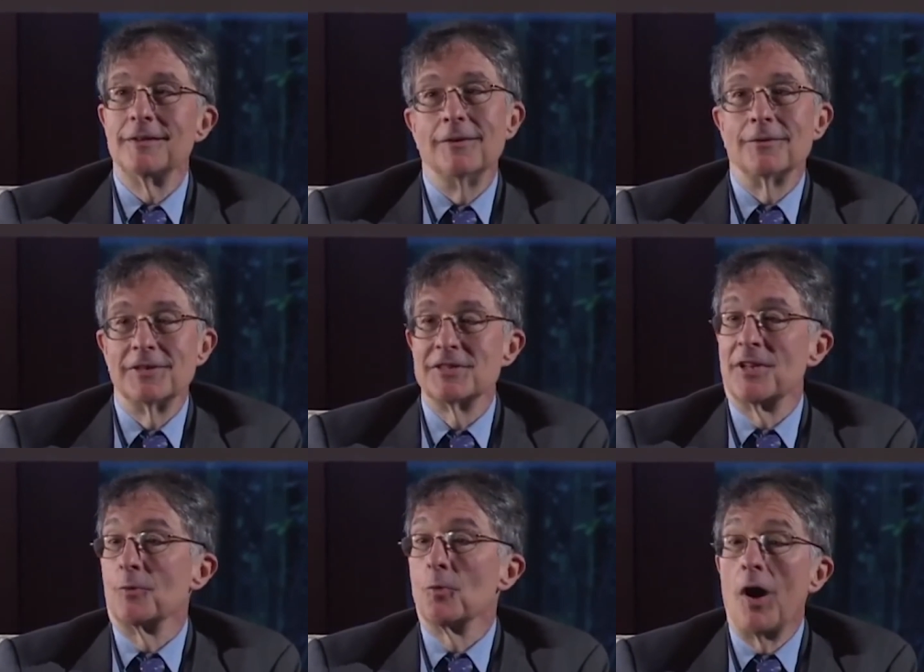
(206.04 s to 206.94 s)
you know, there's
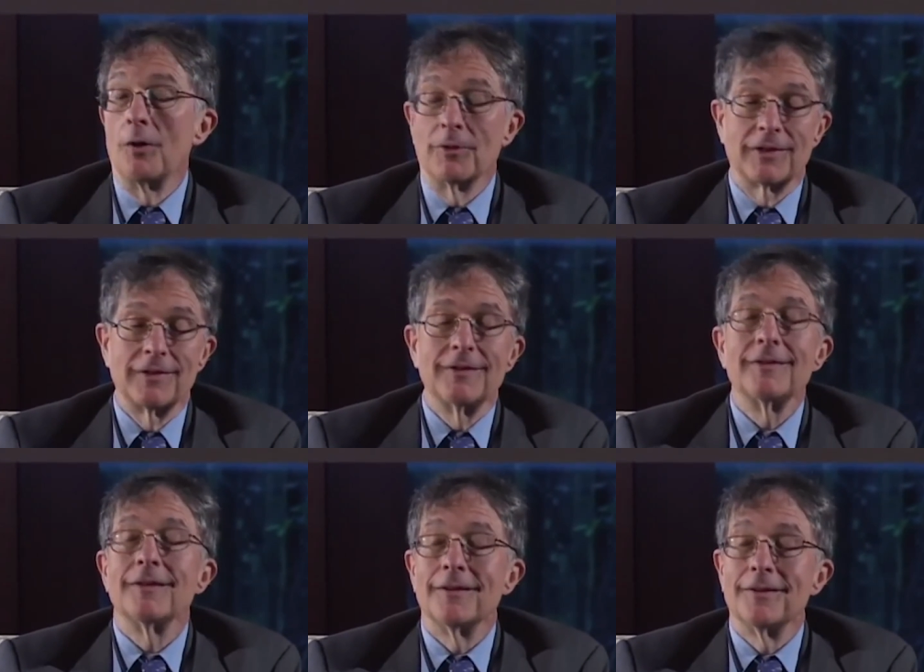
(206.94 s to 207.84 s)
nothing wrong with
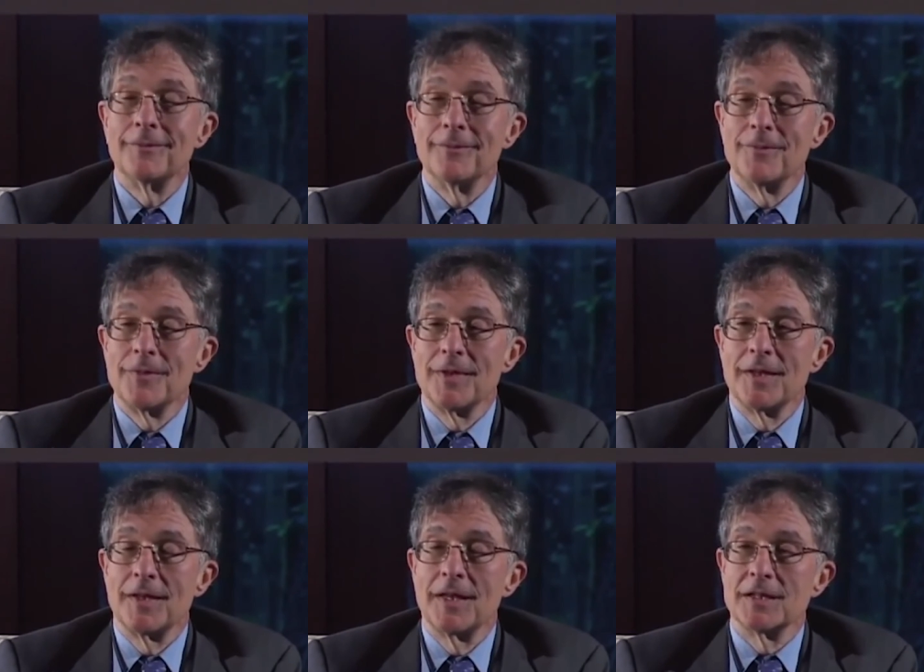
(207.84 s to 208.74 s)
uh,
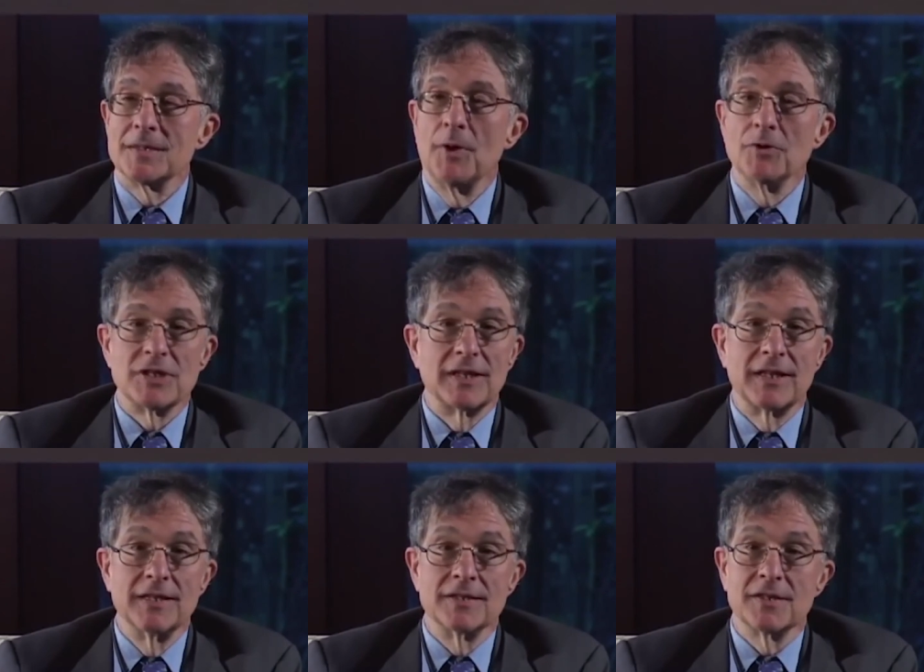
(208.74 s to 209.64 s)
exposing
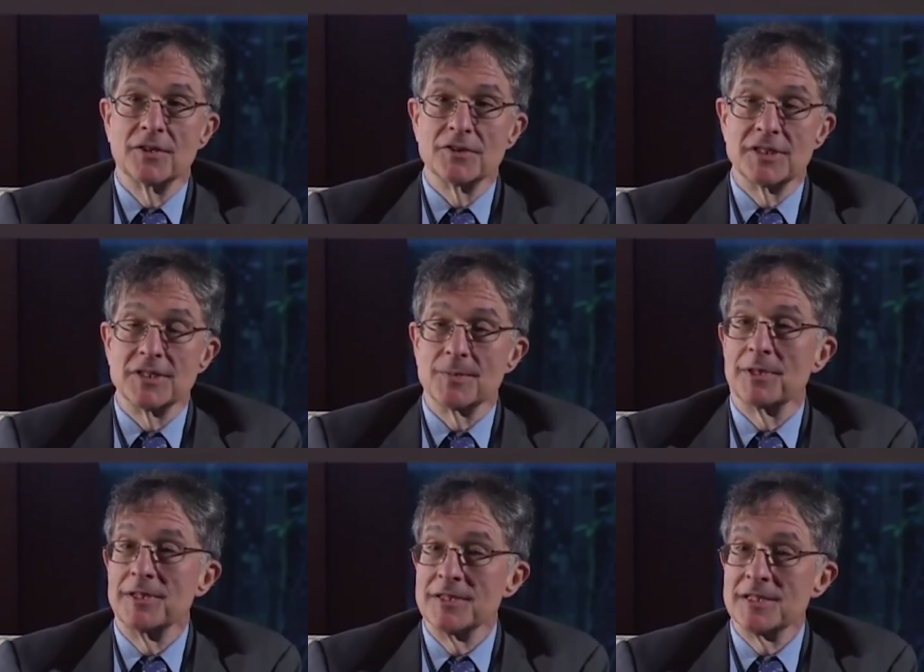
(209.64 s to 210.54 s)
kids to those
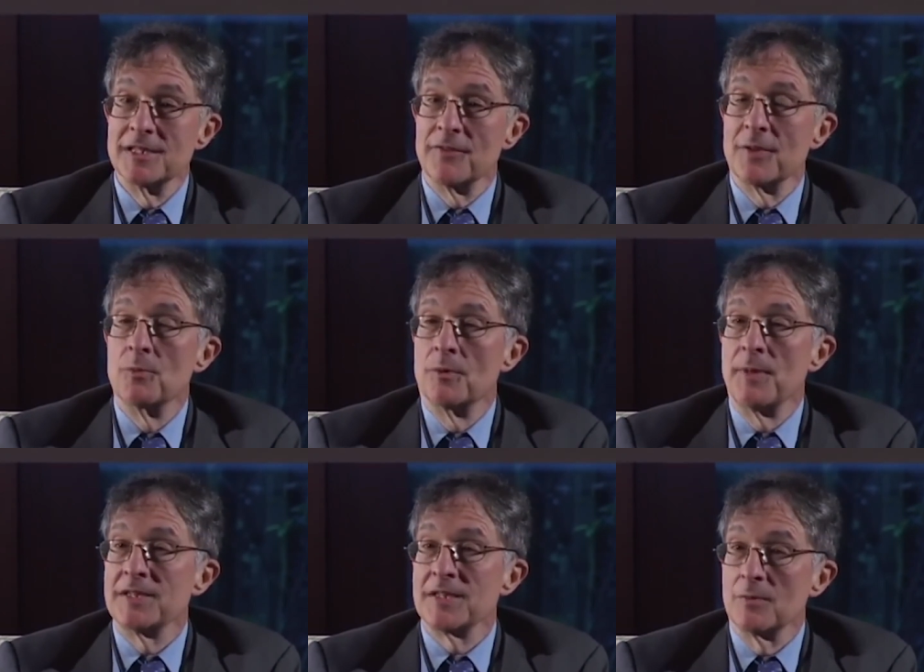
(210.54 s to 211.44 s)
disciplines if the more
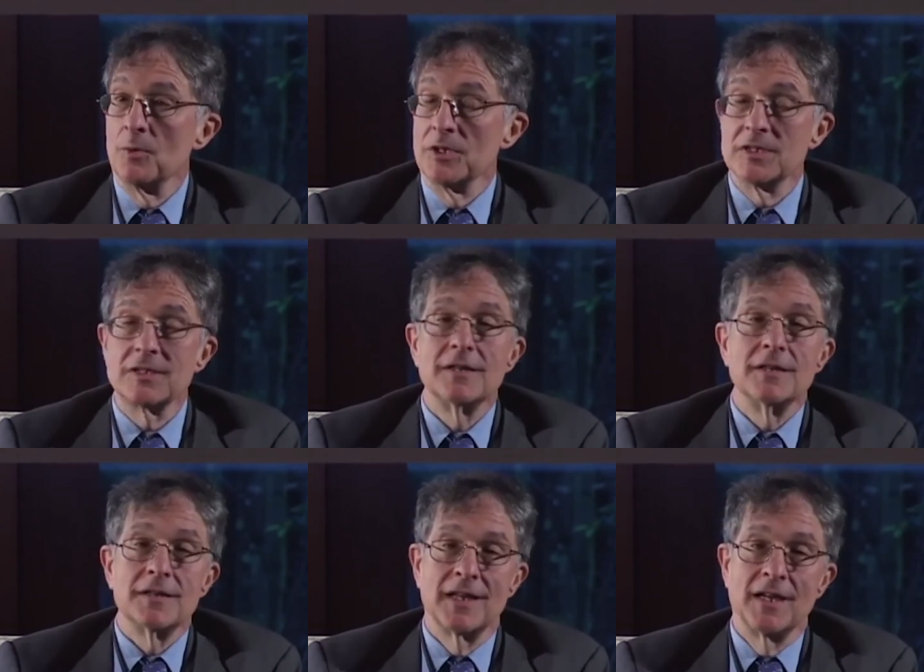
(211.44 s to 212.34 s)
basic ones
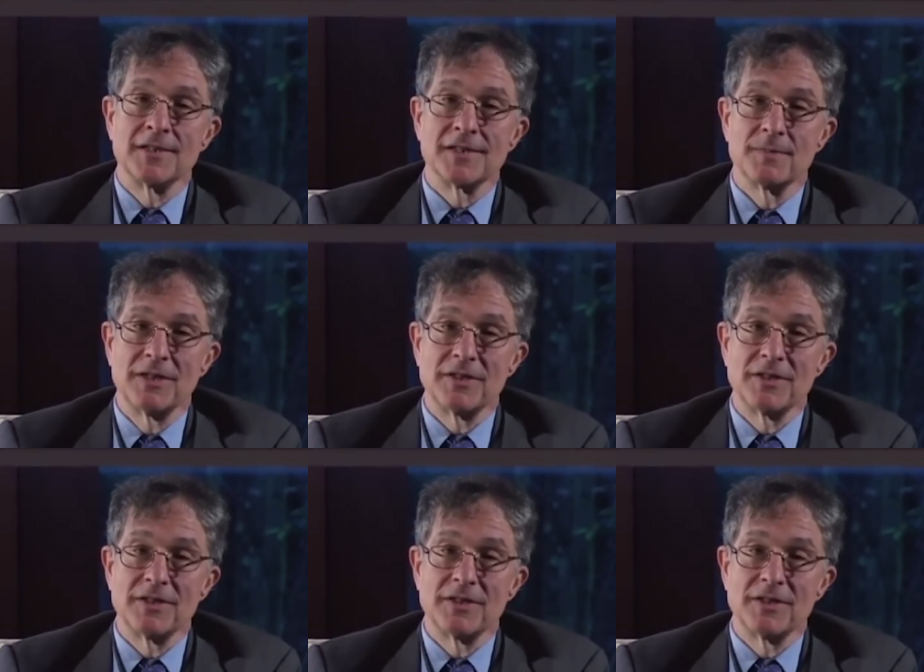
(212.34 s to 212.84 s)
that I just